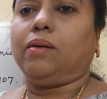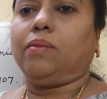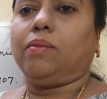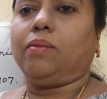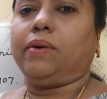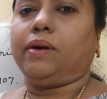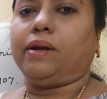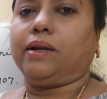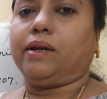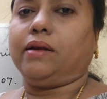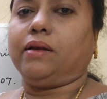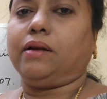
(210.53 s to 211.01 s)

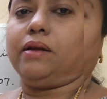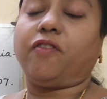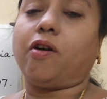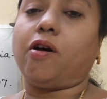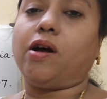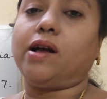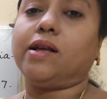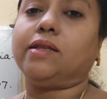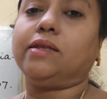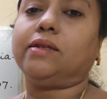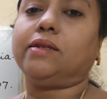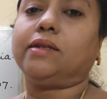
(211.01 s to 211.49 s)
But
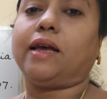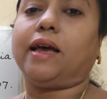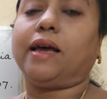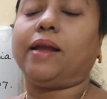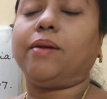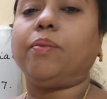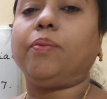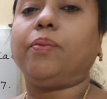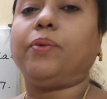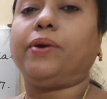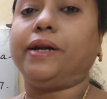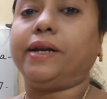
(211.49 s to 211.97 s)
France
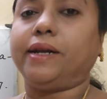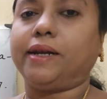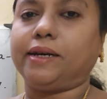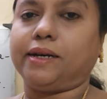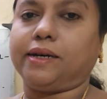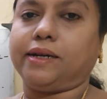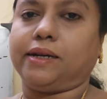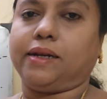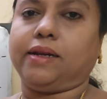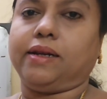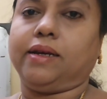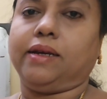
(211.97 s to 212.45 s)
and
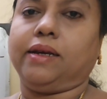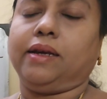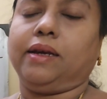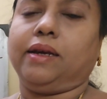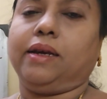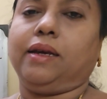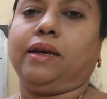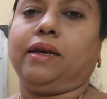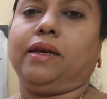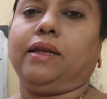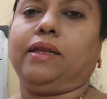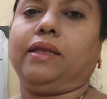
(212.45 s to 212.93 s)
Britain,
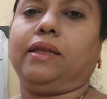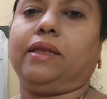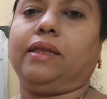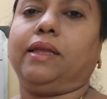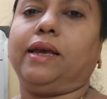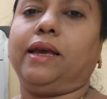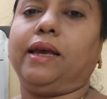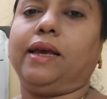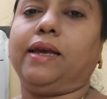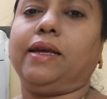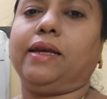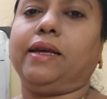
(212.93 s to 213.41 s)

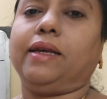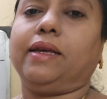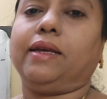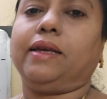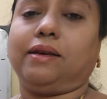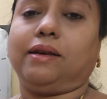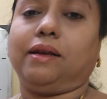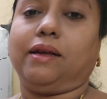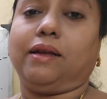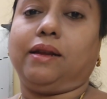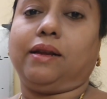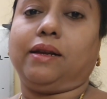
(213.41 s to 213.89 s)
they
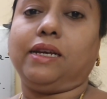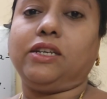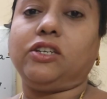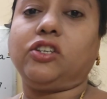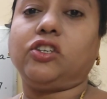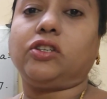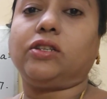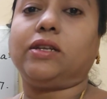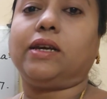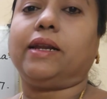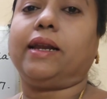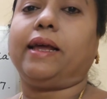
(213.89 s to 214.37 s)

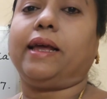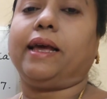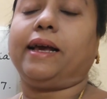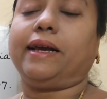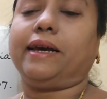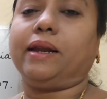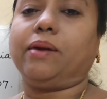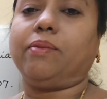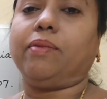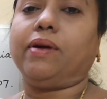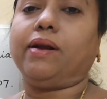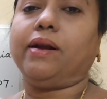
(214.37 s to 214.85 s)
reached an
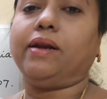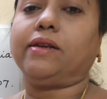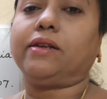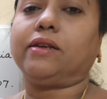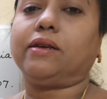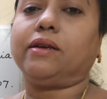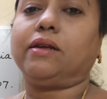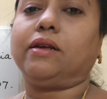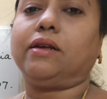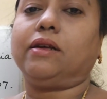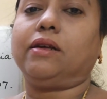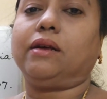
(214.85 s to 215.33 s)
agreement
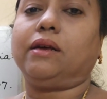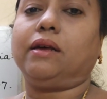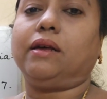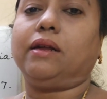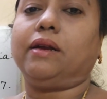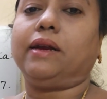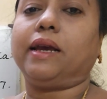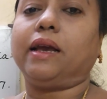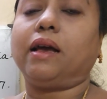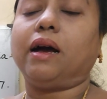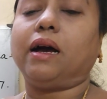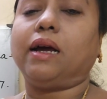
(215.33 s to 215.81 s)

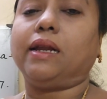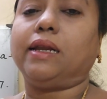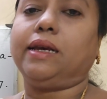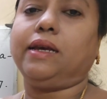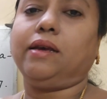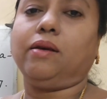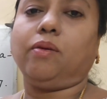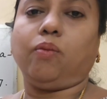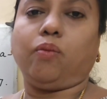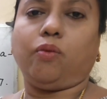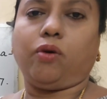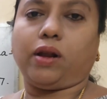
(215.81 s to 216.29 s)

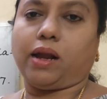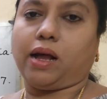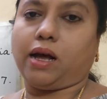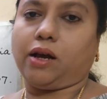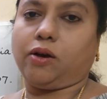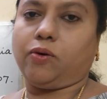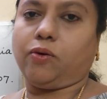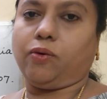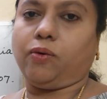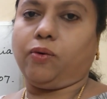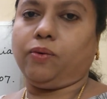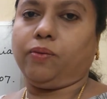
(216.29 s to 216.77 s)
regarding
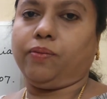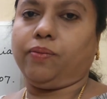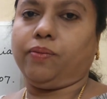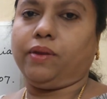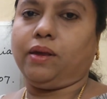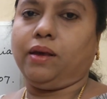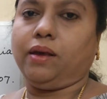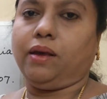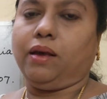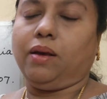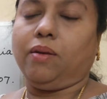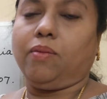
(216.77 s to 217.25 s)
Morocco.
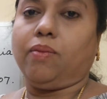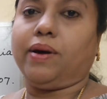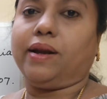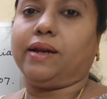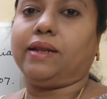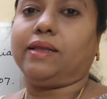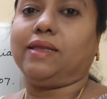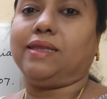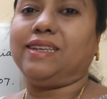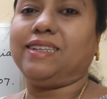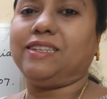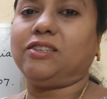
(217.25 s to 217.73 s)

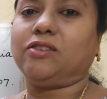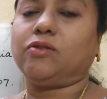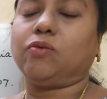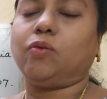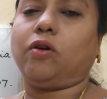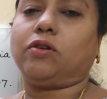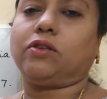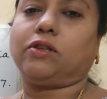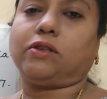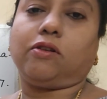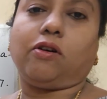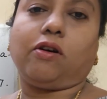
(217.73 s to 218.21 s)
But this
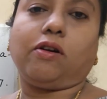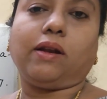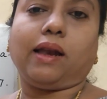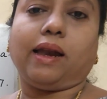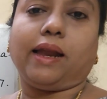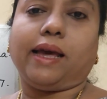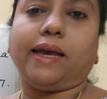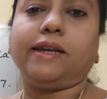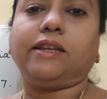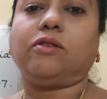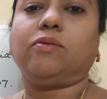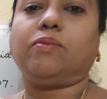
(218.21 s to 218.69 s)
was not
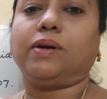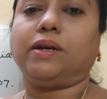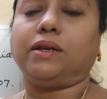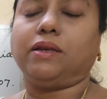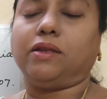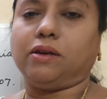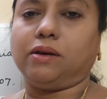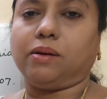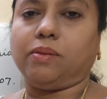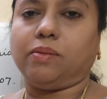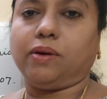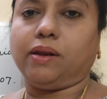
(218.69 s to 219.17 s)
liked by
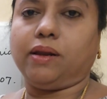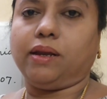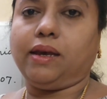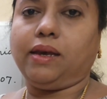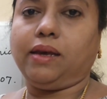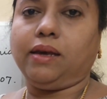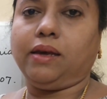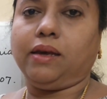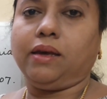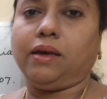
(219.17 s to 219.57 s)
Germany.